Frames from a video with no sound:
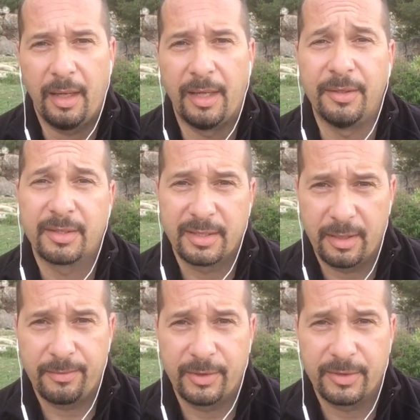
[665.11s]
And the
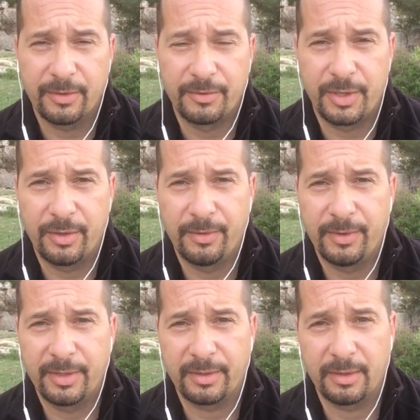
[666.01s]
servants of
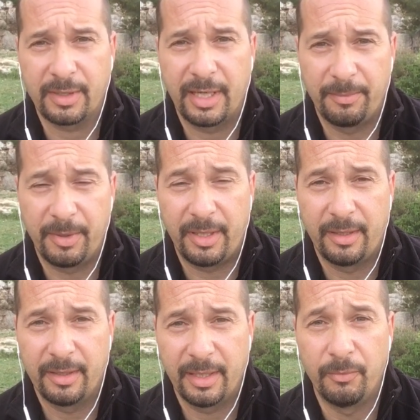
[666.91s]
Jehovah can be
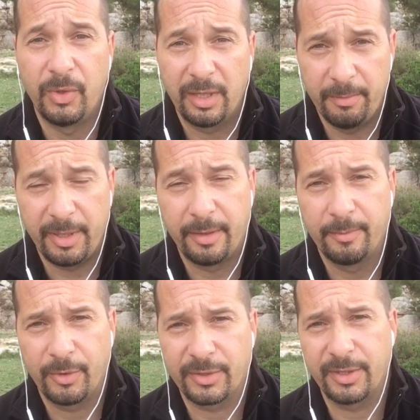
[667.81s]
and will be
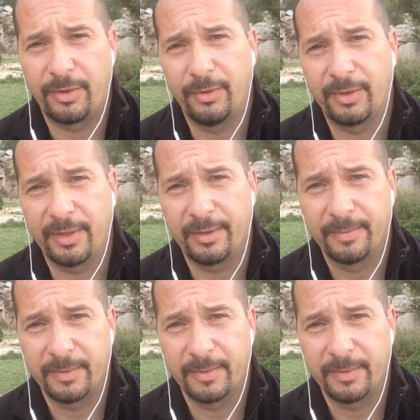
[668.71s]
prosecuted